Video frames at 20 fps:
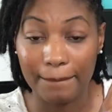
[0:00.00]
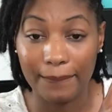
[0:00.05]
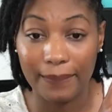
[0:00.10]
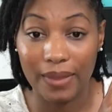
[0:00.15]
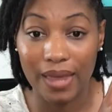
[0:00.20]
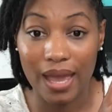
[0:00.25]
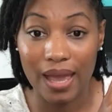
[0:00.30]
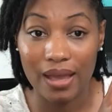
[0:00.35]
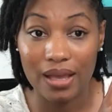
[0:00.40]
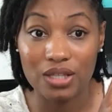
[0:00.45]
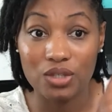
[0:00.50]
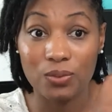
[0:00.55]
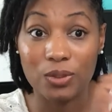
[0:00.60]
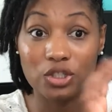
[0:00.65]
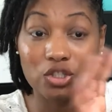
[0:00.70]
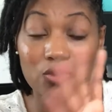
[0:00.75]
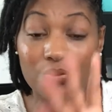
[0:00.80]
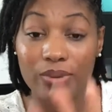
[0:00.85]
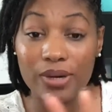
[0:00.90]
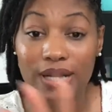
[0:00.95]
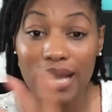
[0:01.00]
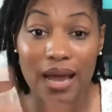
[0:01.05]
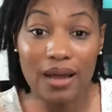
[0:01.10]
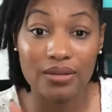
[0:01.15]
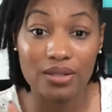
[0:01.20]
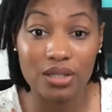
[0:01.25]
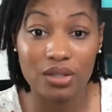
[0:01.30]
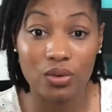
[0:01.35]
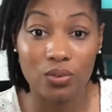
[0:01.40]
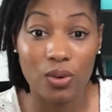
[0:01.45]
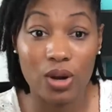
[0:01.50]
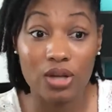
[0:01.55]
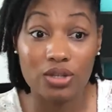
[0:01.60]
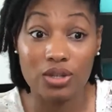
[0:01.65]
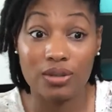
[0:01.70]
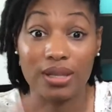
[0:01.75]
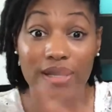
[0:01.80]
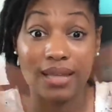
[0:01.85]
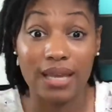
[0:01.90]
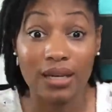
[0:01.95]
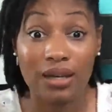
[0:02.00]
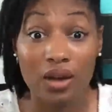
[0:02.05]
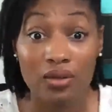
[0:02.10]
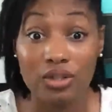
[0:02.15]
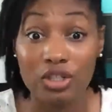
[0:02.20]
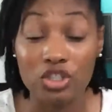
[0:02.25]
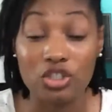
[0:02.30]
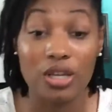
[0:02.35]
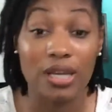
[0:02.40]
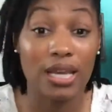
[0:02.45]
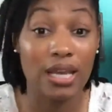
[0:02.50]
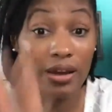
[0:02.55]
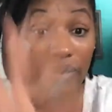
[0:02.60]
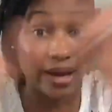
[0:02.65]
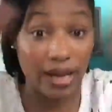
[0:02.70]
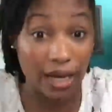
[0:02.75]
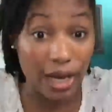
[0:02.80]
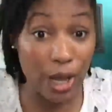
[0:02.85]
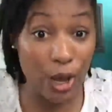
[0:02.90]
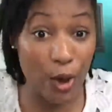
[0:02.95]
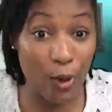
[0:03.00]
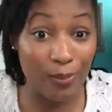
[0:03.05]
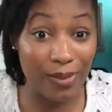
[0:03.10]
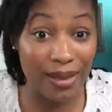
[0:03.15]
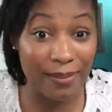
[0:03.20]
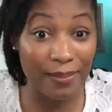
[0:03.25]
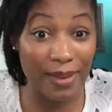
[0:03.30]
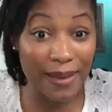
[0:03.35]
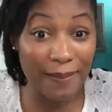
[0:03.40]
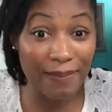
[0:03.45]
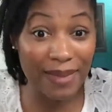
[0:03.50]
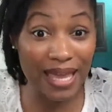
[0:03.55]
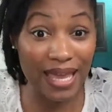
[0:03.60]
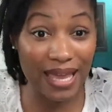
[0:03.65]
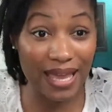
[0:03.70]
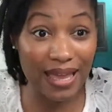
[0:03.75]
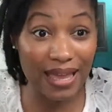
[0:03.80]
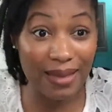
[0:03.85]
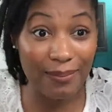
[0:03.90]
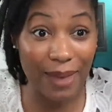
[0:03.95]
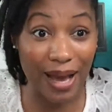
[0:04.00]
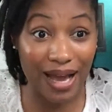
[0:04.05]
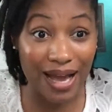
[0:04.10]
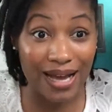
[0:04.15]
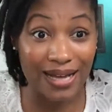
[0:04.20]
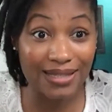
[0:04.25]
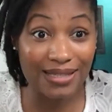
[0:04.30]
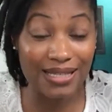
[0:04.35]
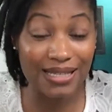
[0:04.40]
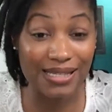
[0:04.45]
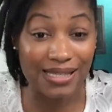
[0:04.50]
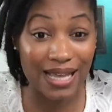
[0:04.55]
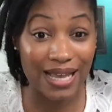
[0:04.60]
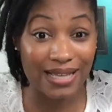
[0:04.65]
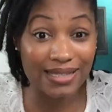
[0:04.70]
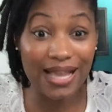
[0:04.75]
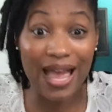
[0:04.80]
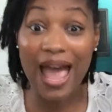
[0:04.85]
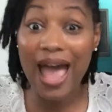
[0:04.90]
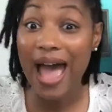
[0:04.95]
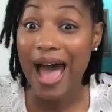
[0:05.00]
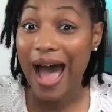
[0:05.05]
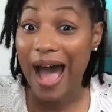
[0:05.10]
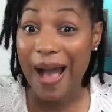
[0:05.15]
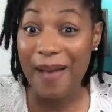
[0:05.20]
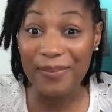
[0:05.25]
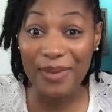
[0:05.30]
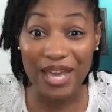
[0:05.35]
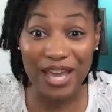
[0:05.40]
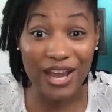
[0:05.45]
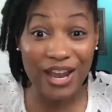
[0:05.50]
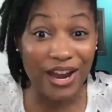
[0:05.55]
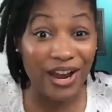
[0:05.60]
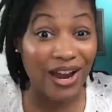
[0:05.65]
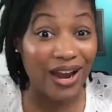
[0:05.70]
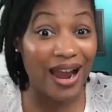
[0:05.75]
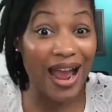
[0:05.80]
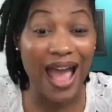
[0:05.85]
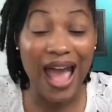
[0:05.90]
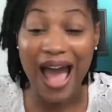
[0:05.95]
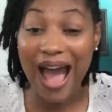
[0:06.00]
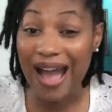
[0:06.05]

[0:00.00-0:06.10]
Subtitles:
Okay, it's what you put out into the world so that they know that you're here. Hello, bing, bing, bing. My content says I'm here.